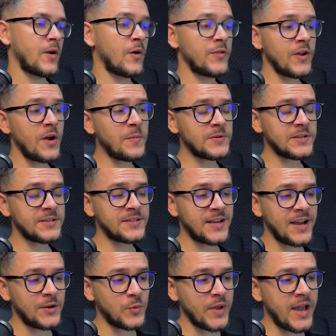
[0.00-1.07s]
On the opposite
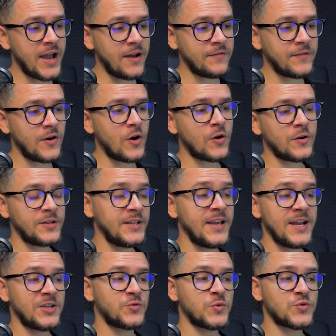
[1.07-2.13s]
side, we have
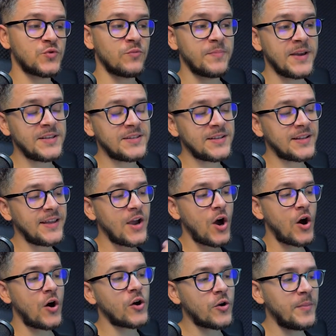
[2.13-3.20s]
AutoDS, which will basically
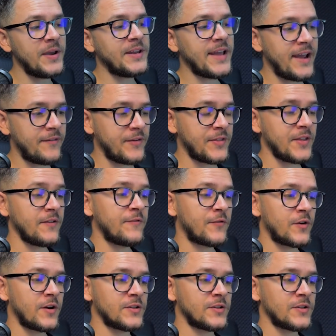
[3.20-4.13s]
automate everything for